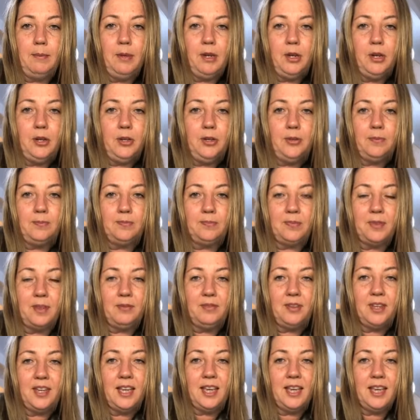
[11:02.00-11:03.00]
me know
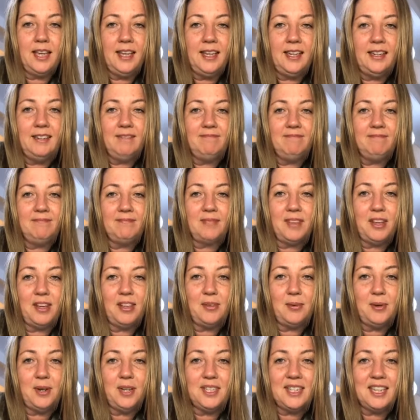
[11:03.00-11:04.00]
if you're keen.
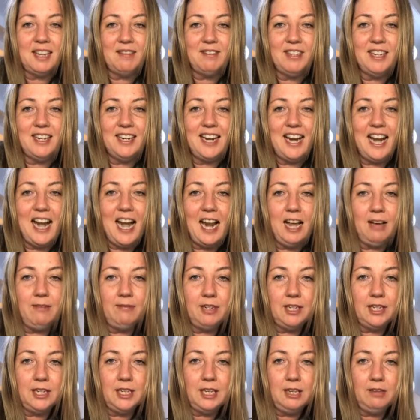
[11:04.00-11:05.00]
Otherwise, have a
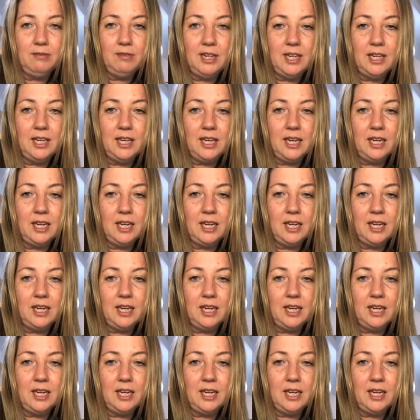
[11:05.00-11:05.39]
lovely evening,